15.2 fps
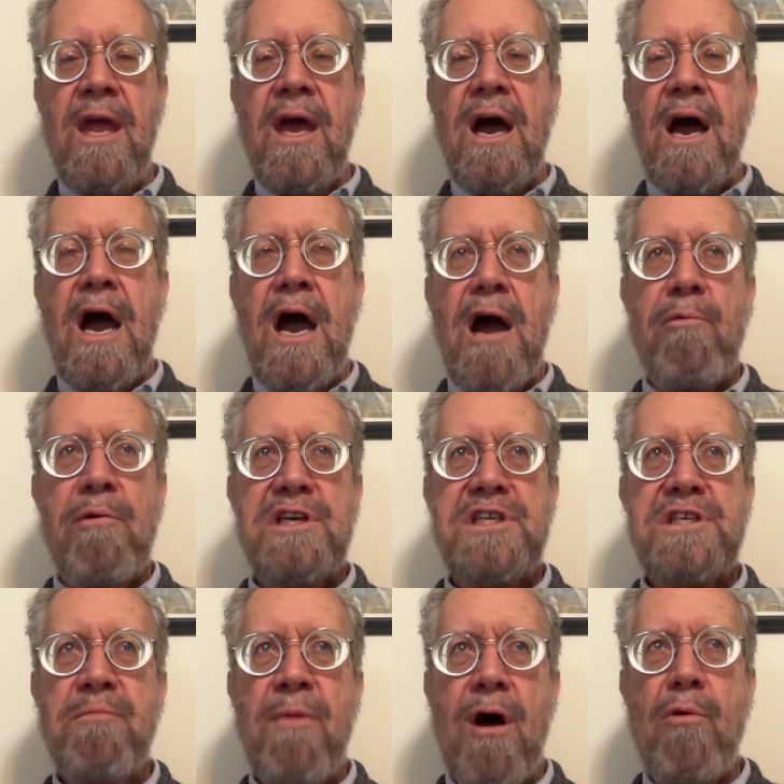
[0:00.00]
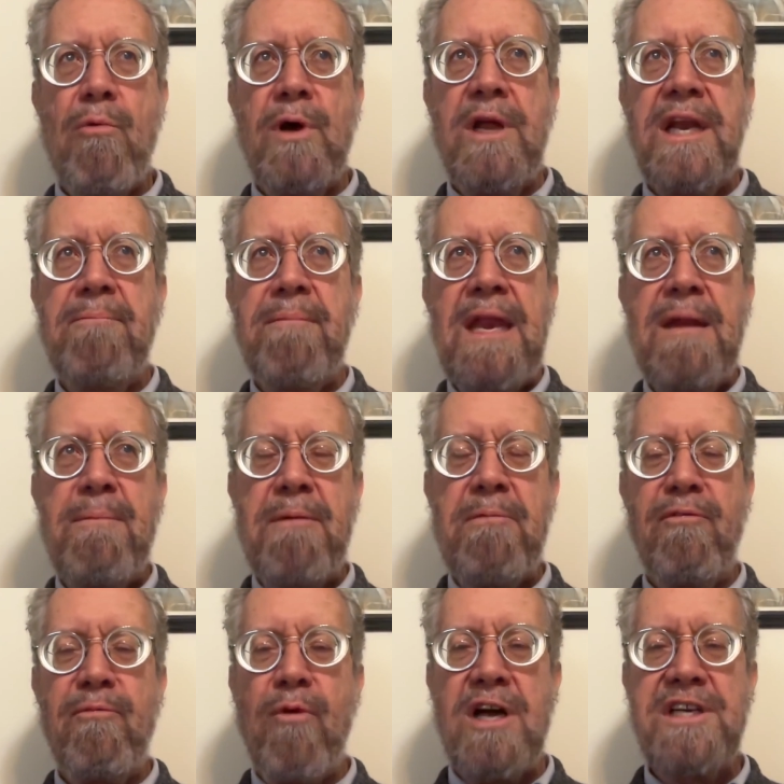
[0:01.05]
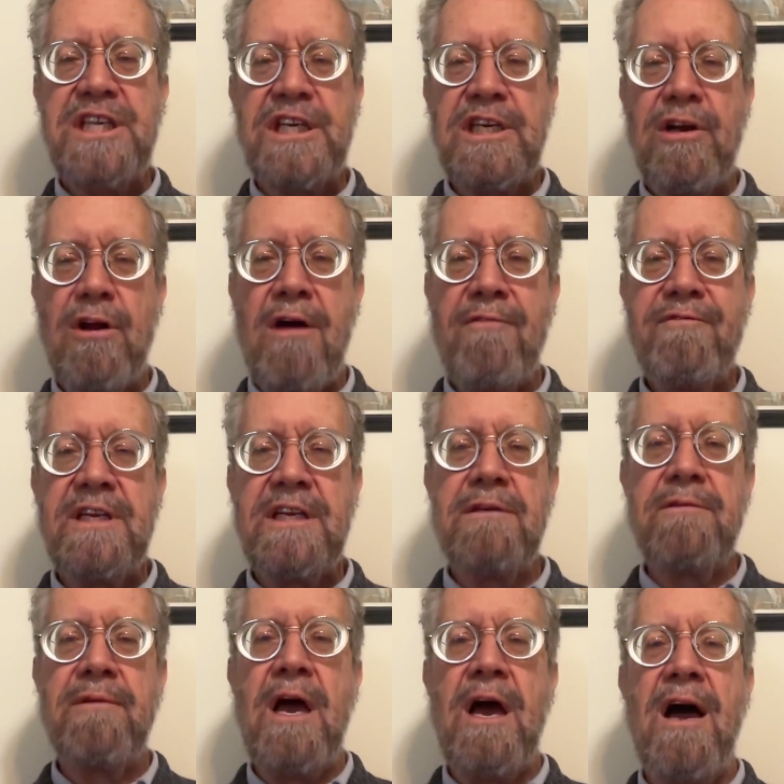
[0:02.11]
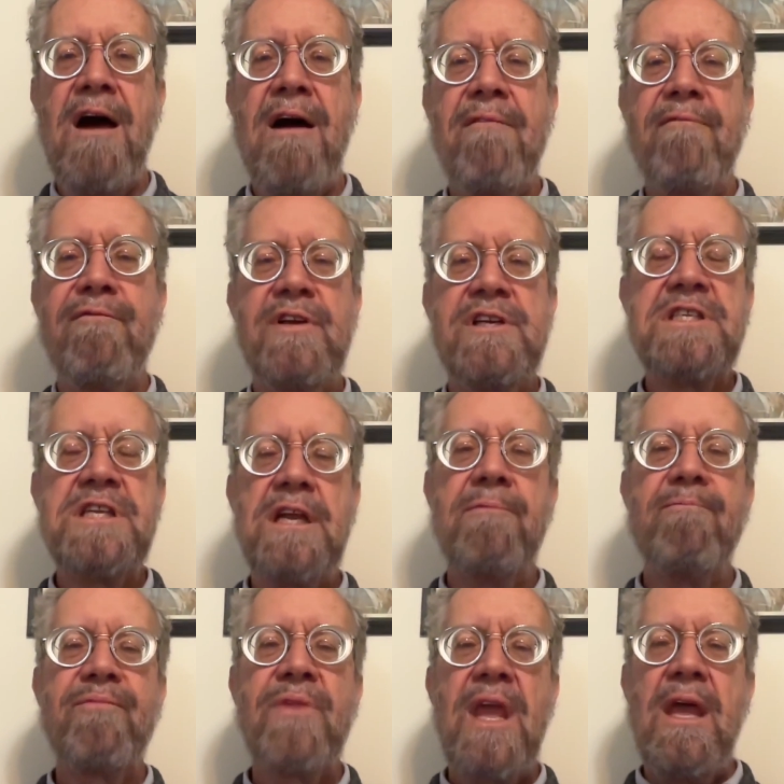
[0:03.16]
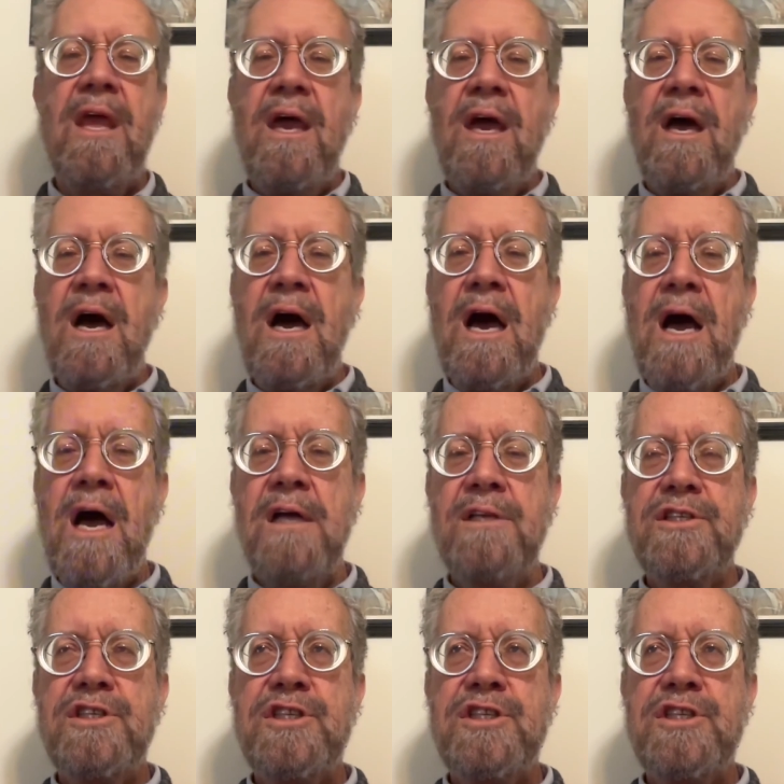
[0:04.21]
where Smallwood and many people in Washington often visited. That